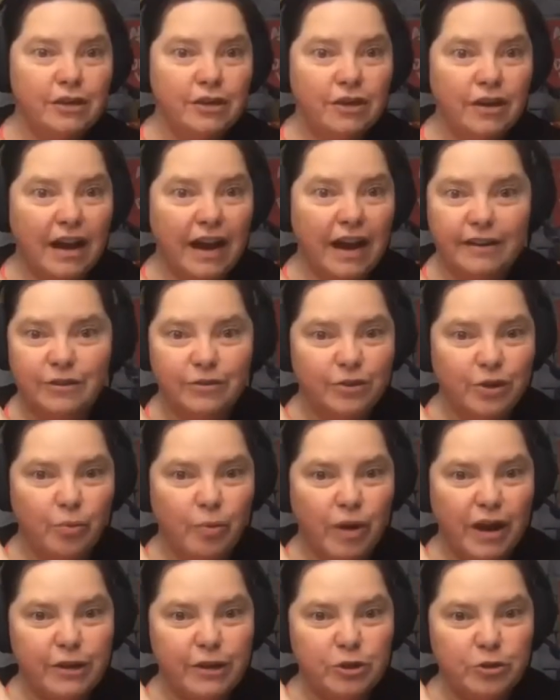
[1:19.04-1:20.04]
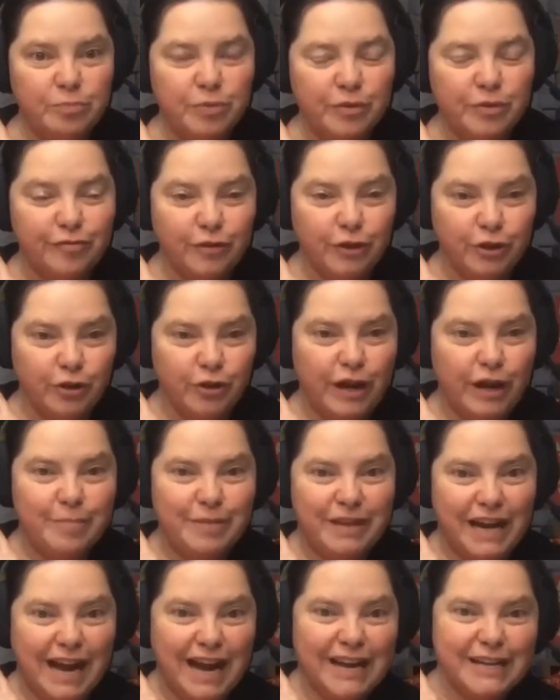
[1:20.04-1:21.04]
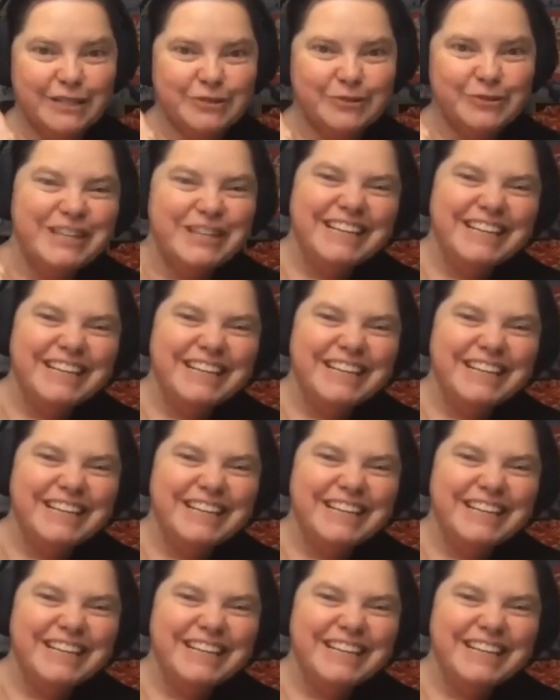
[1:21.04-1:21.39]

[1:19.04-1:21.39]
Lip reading: I don't know why you prefer gray, but I do.